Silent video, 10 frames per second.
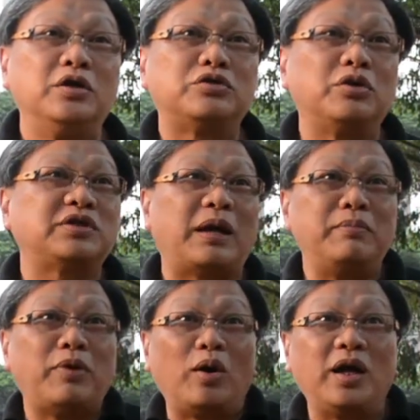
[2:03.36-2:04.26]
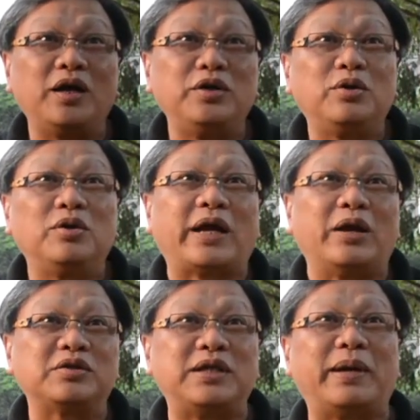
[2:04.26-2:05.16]
so some blogger, you know,
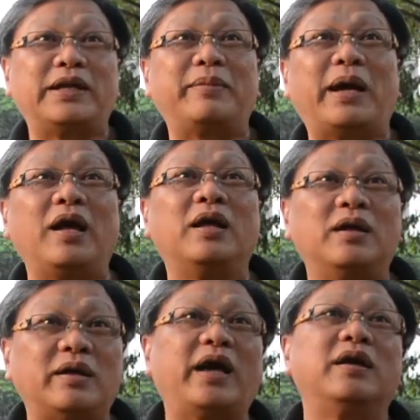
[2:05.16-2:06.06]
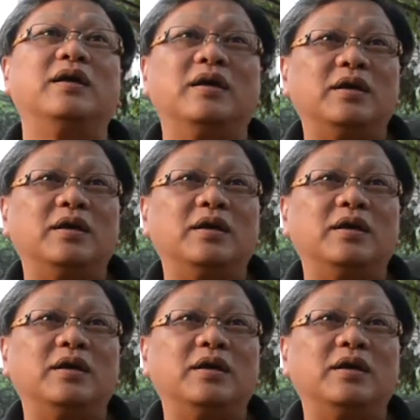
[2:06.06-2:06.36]
cannot sleep at night, right?